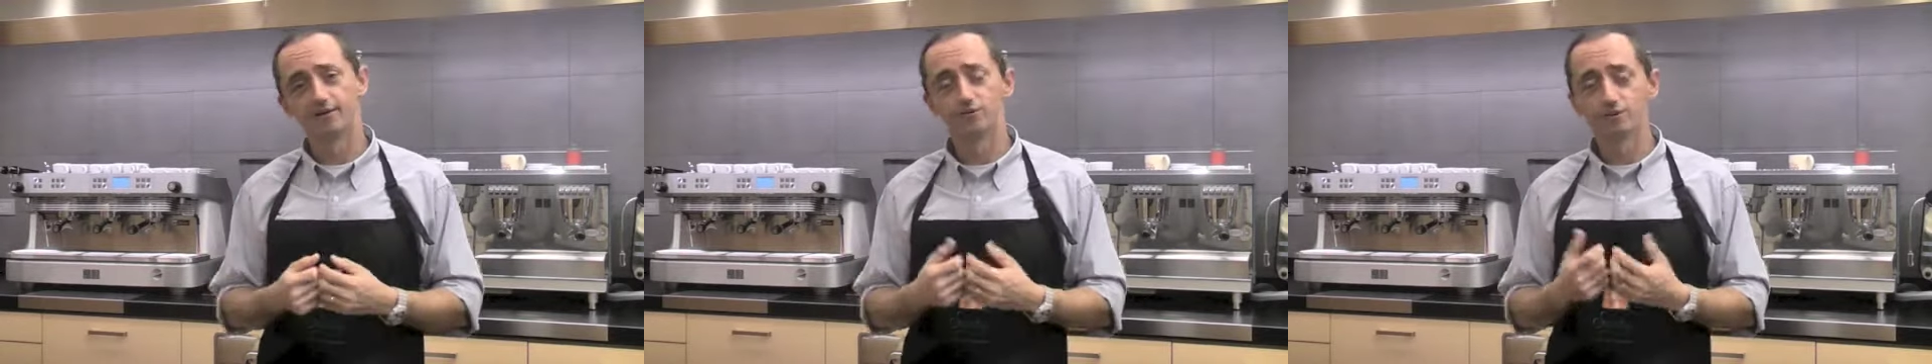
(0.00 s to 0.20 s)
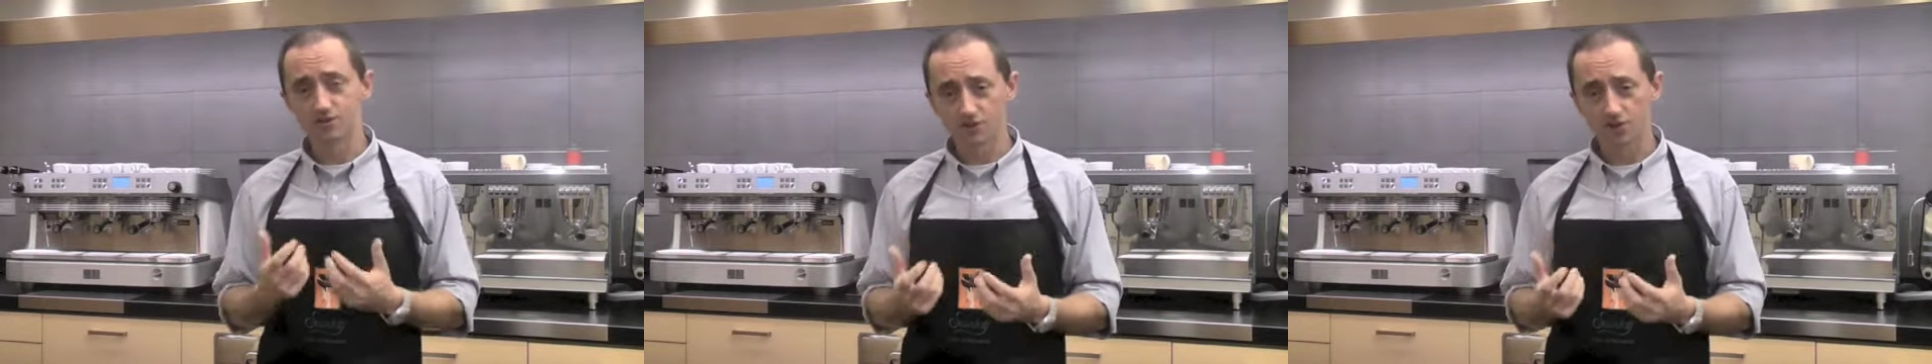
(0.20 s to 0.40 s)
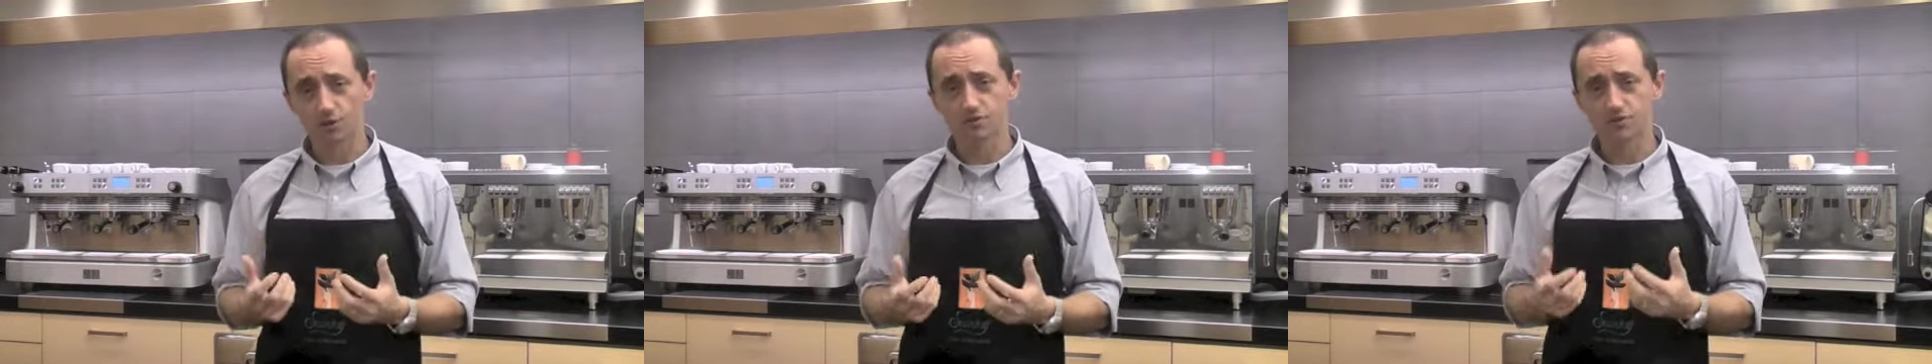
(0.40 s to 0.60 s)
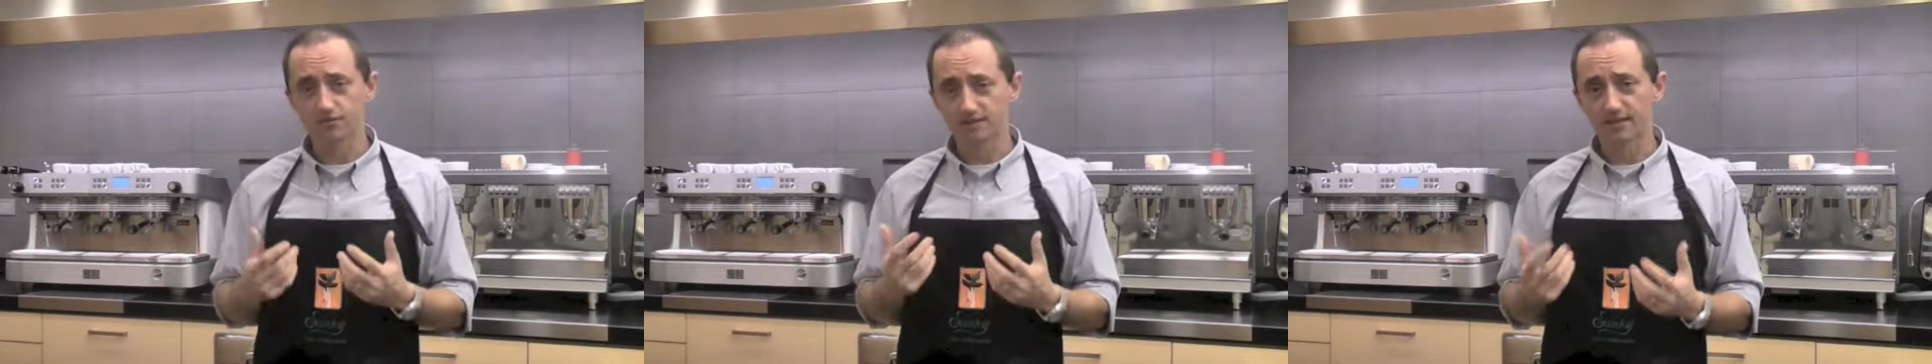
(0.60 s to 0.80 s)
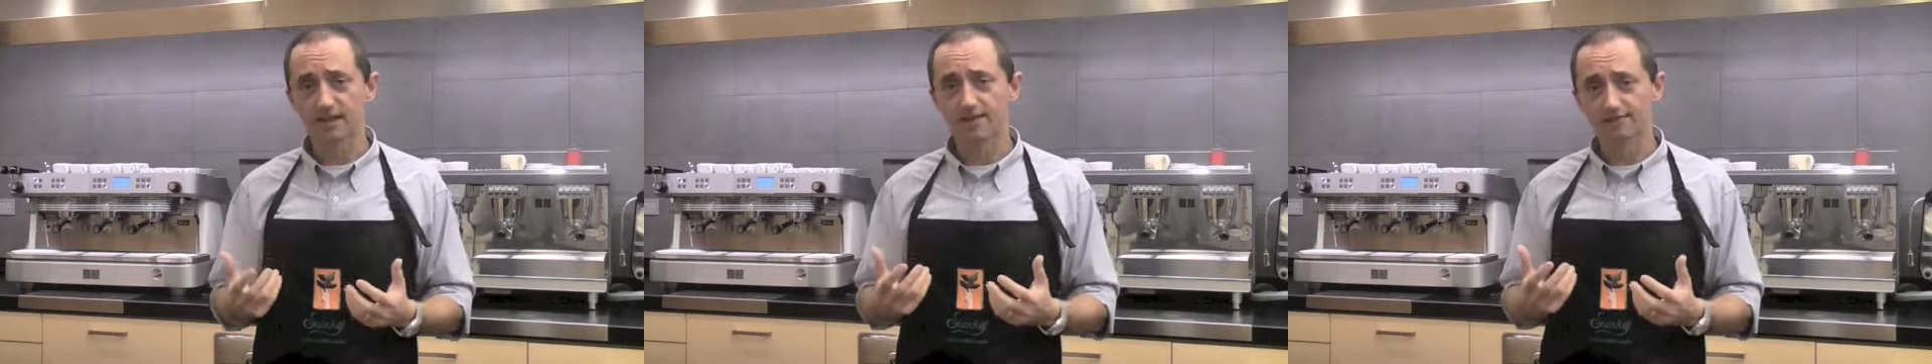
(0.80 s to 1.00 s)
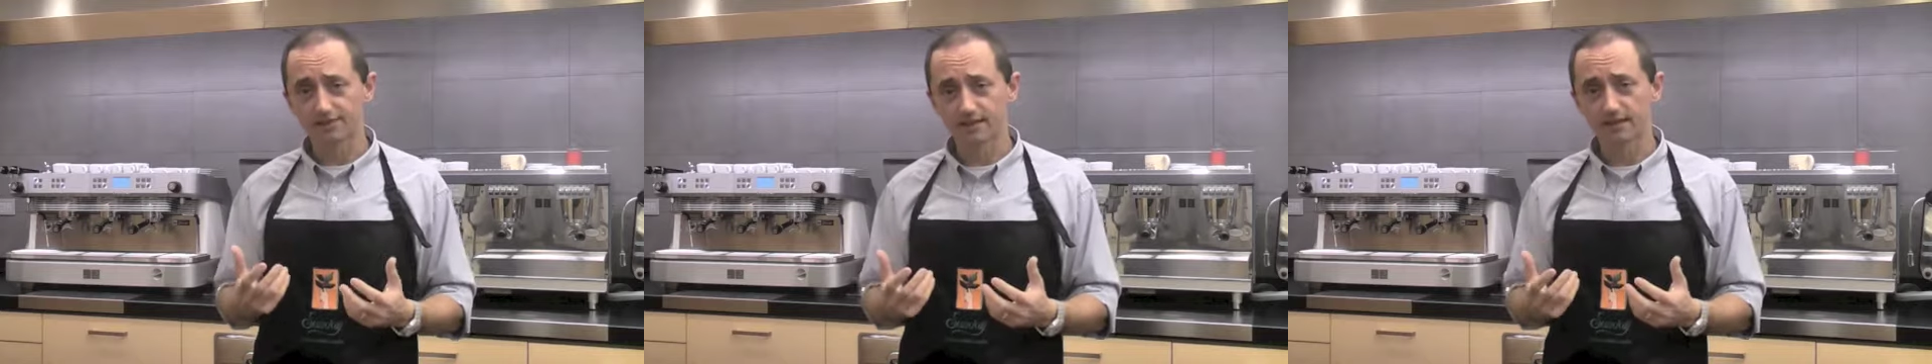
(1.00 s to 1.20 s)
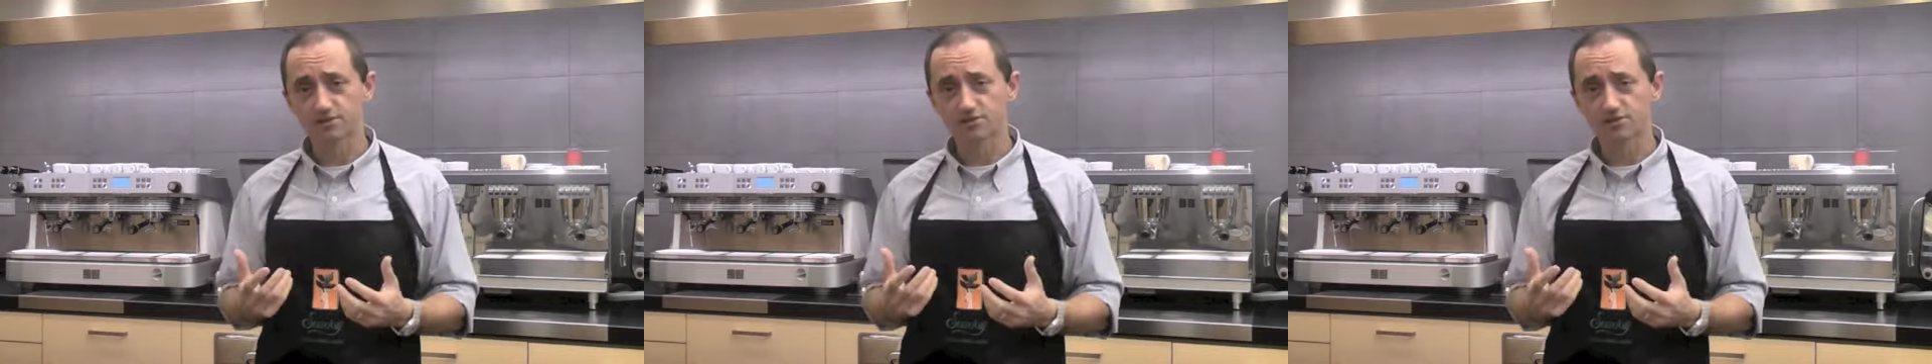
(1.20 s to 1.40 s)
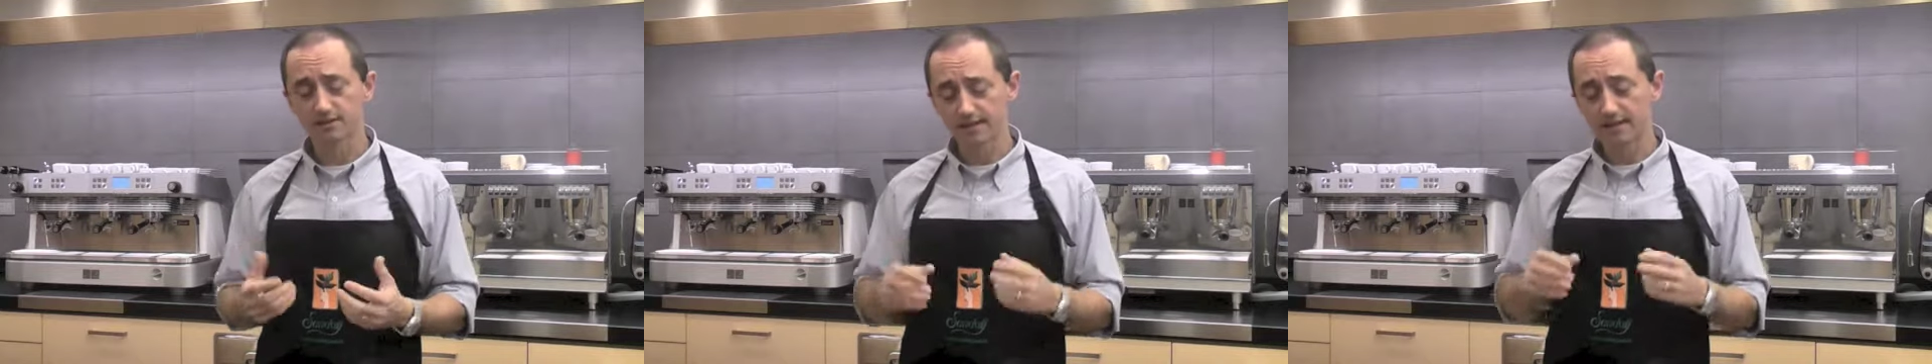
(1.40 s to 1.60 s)
results of
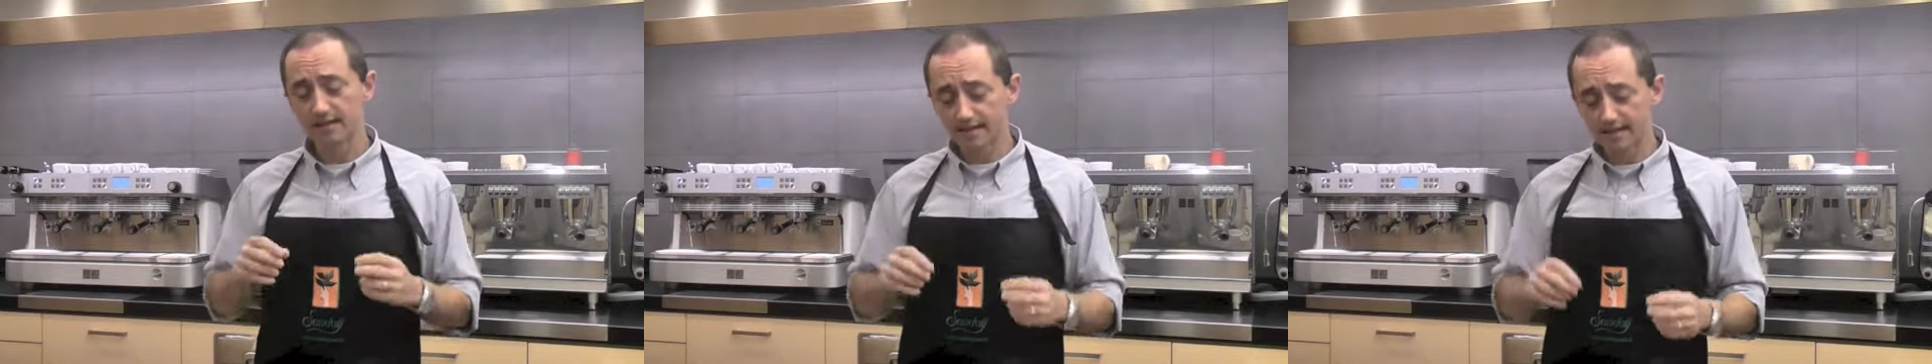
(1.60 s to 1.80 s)
decaffeination